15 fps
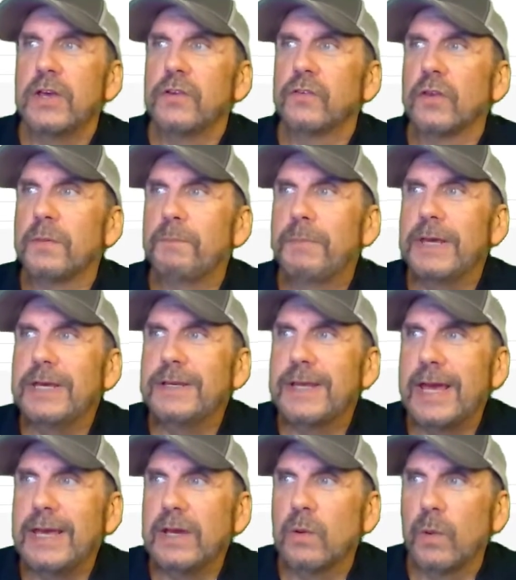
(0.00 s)
So the big
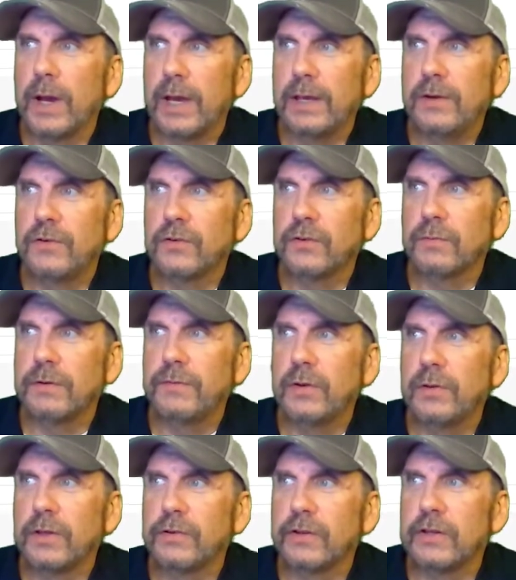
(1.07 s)
takeaway, just to
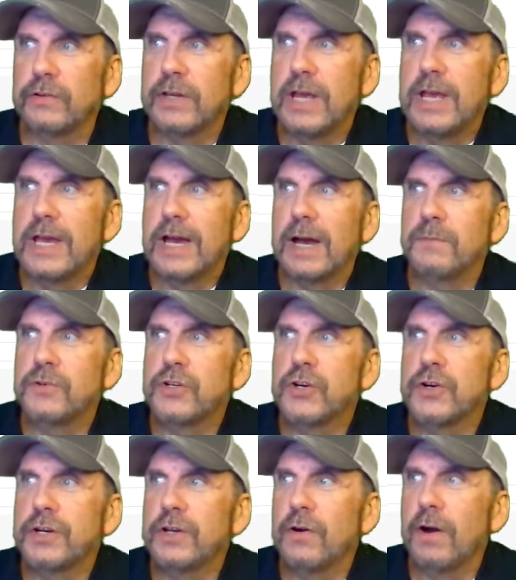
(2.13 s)
review this, is I'm
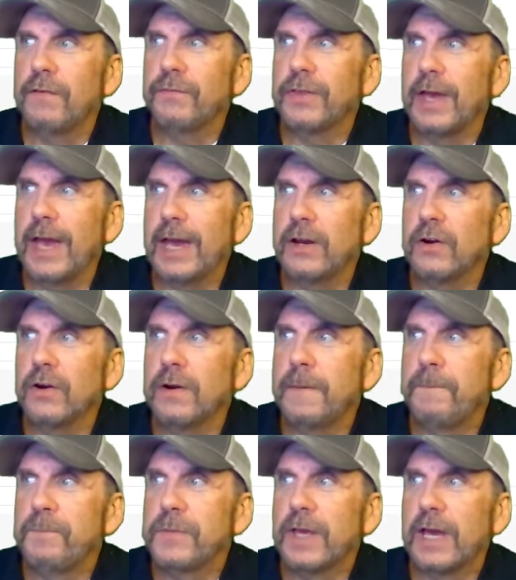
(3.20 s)
turning off the header
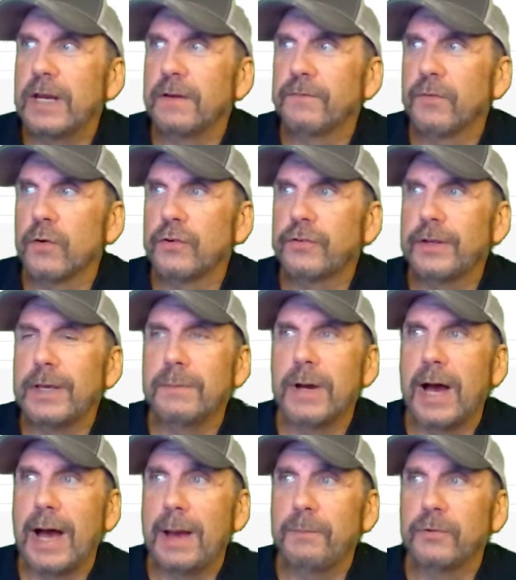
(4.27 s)
and infer
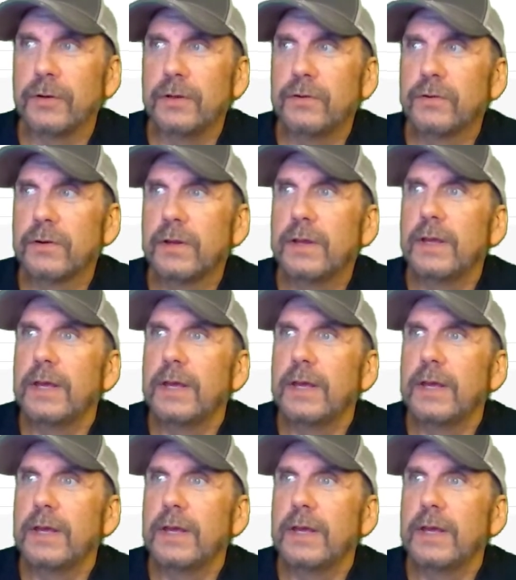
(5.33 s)
schema options,